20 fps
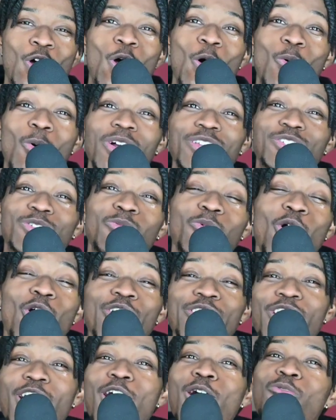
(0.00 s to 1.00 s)
What's the word,
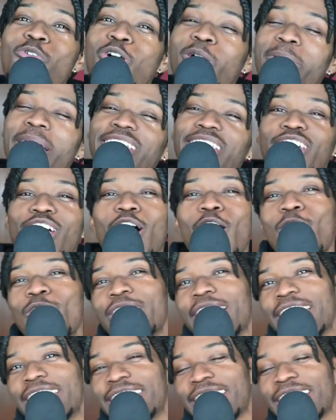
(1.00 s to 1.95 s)
y'all? Welcome back to Call Game,